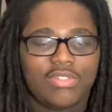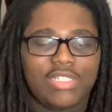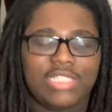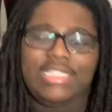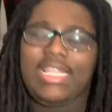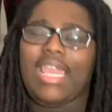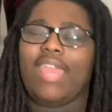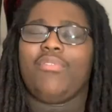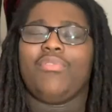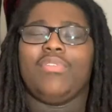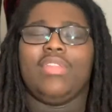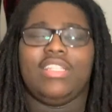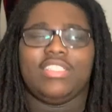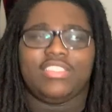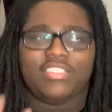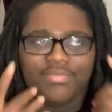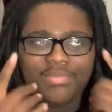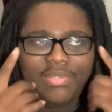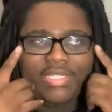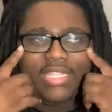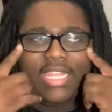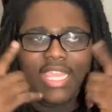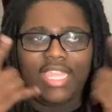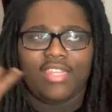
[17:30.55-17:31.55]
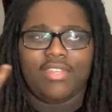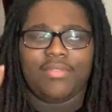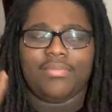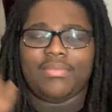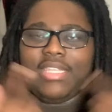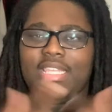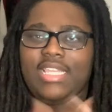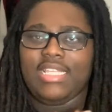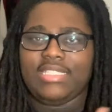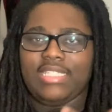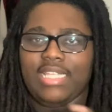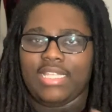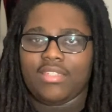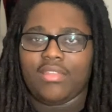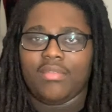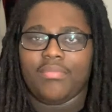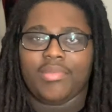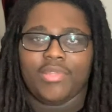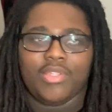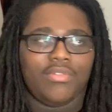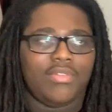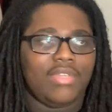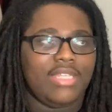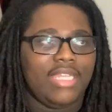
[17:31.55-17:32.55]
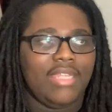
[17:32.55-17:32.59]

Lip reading: because I really just be thinking of these out the blue,